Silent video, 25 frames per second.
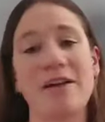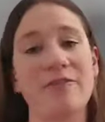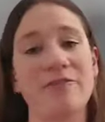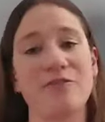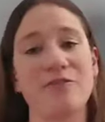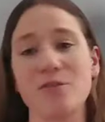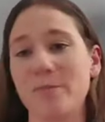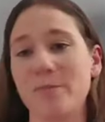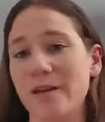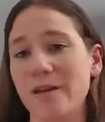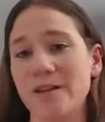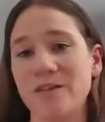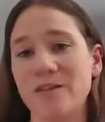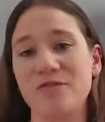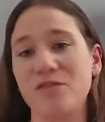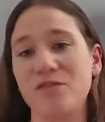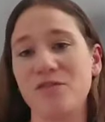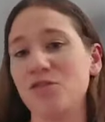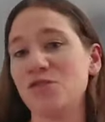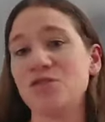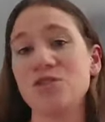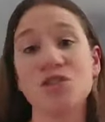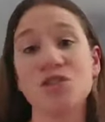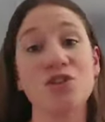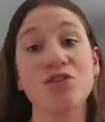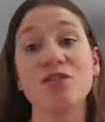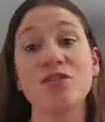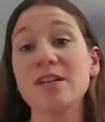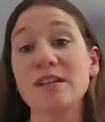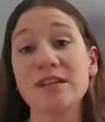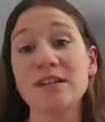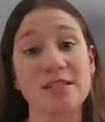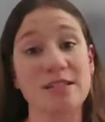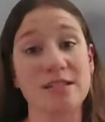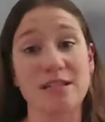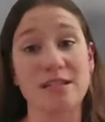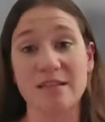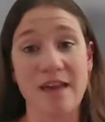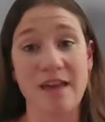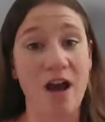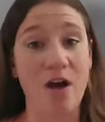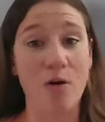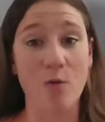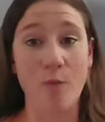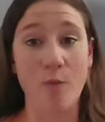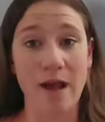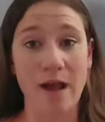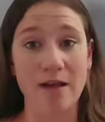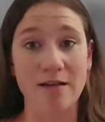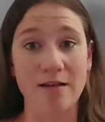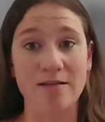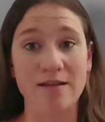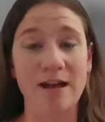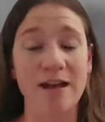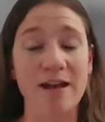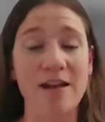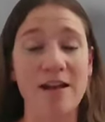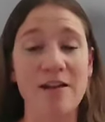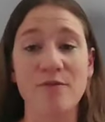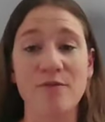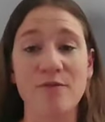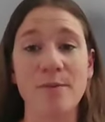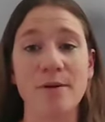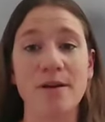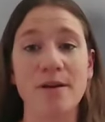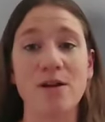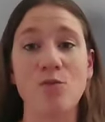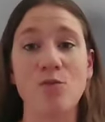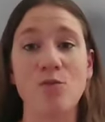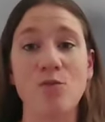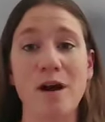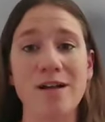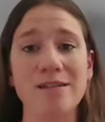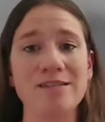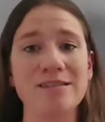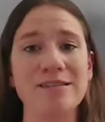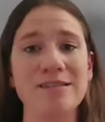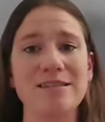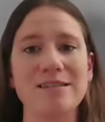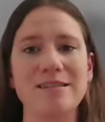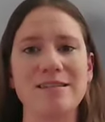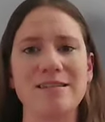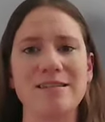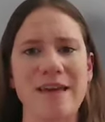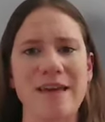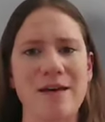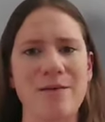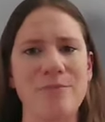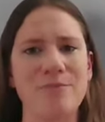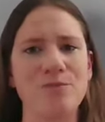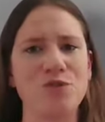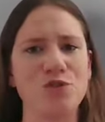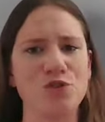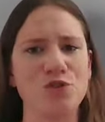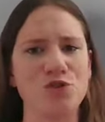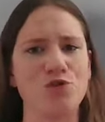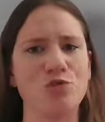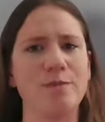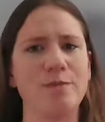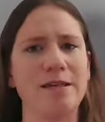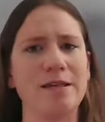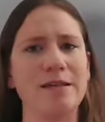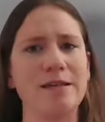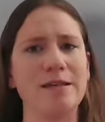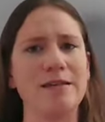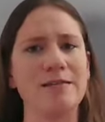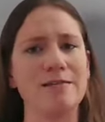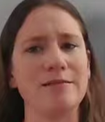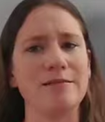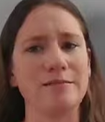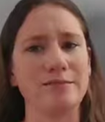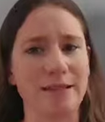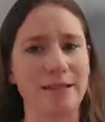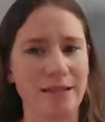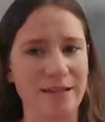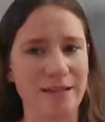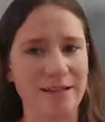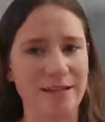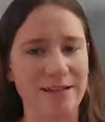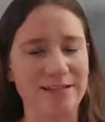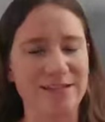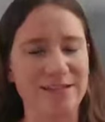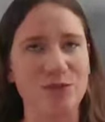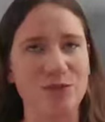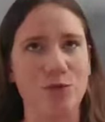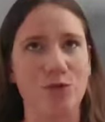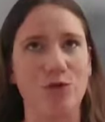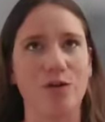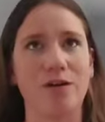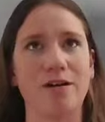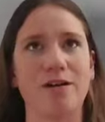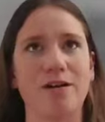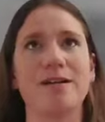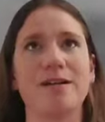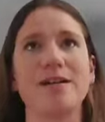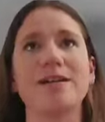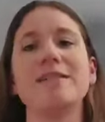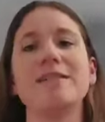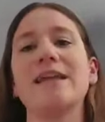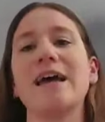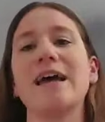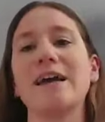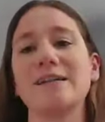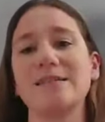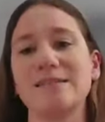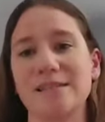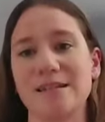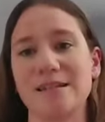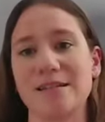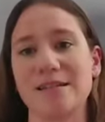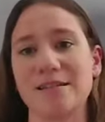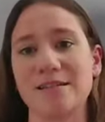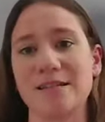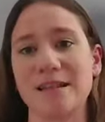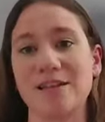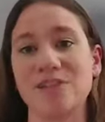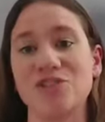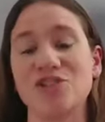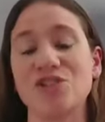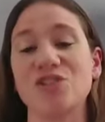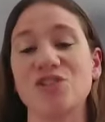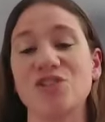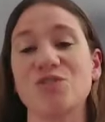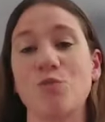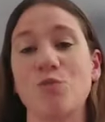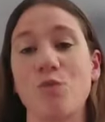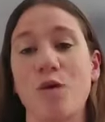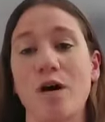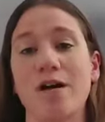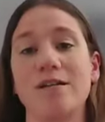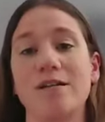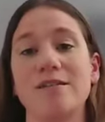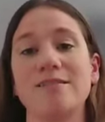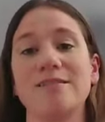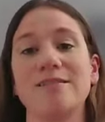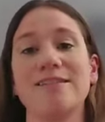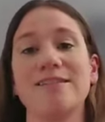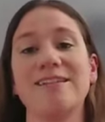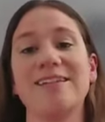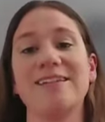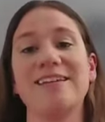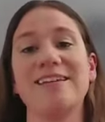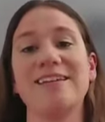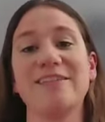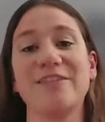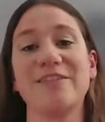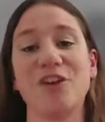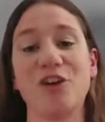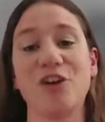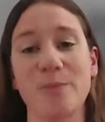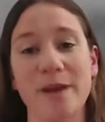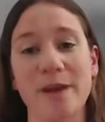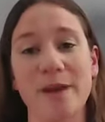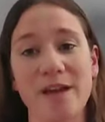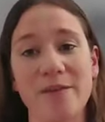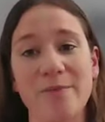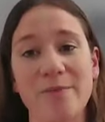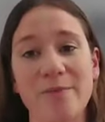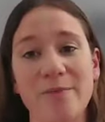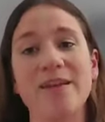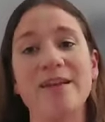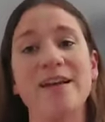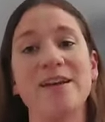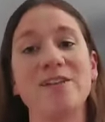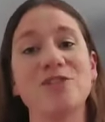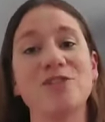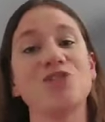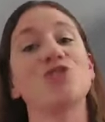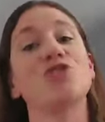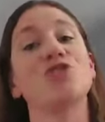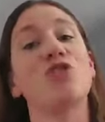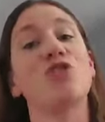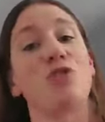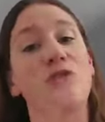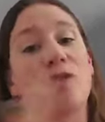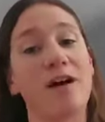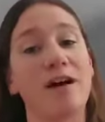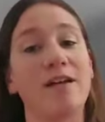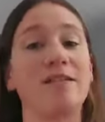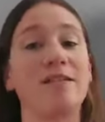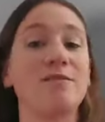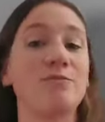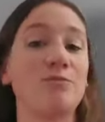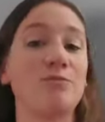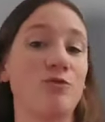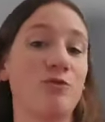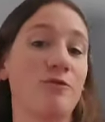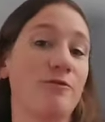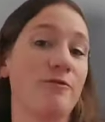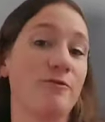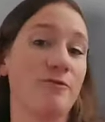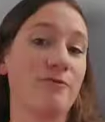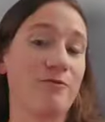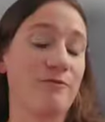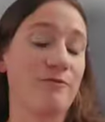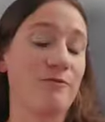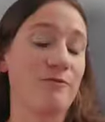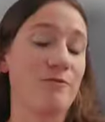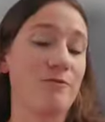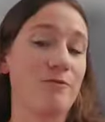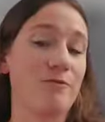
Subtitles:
everybody views surrogacy that way. Not everybody wants them to be linked or connected. They just want their baby and to go on and move